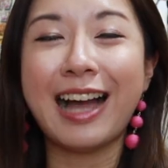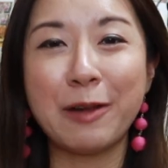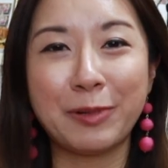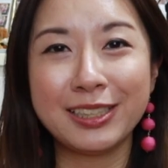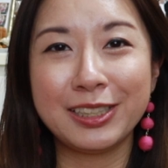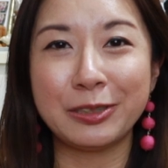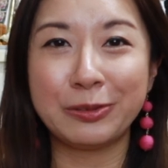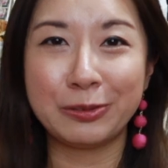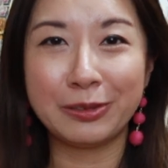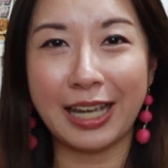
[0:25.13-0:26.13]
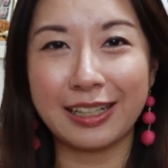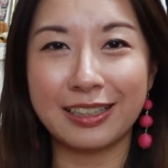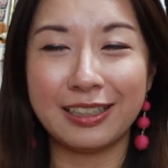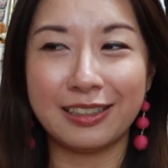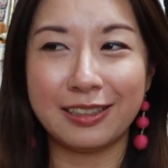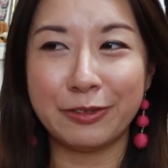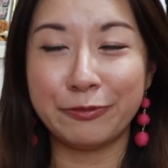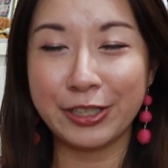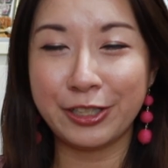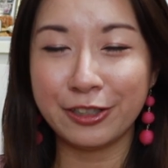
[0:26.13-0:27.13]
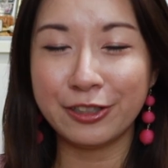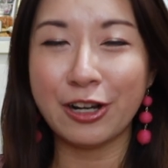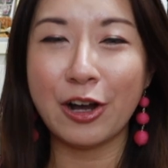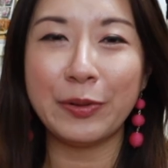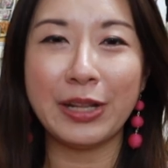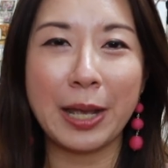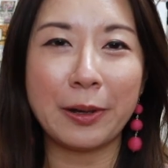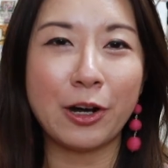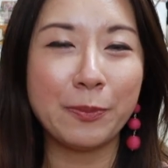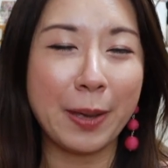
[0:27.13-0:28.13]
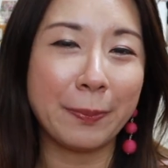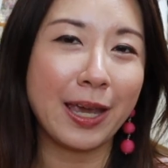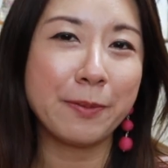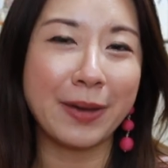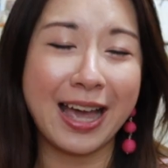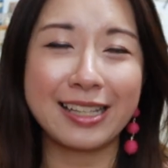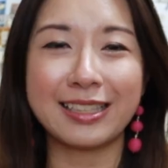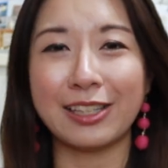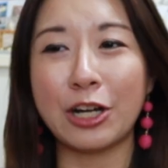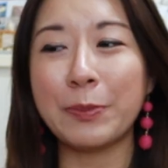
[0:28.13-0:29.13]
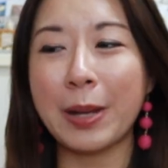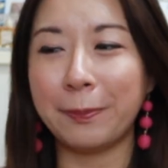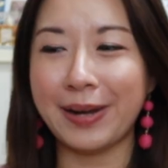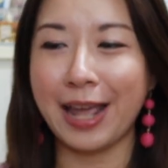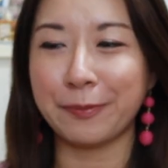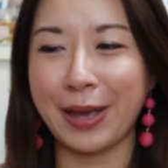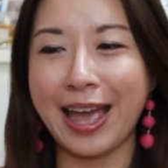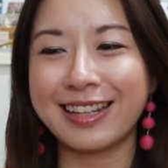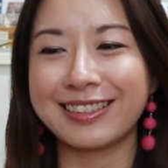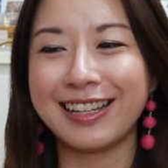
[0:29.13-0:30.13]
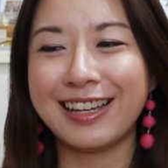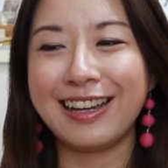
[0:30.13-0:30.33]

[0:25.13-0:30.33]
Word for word: I wanted to do like a video on like all my pink bags and all my black bags bags